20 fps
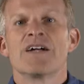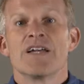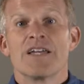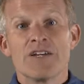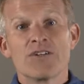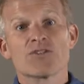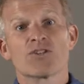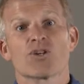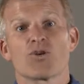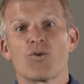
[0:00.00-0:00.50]

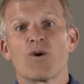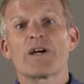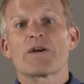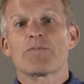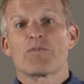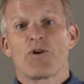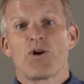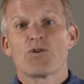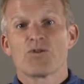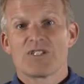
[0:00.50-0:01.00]
Here's a quick
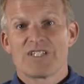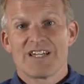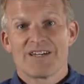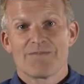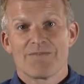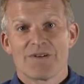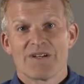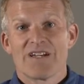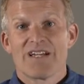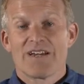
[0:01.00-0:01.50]
pro
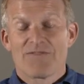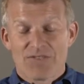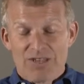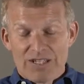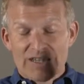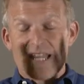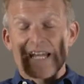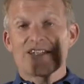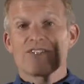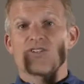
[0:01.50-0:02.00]
tip. If the
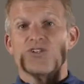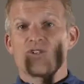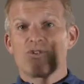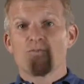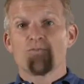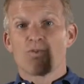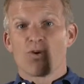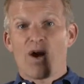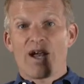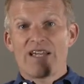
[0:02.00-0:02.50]
light's
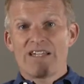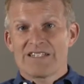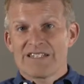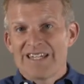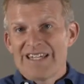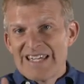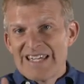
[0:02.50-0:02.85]
too bright,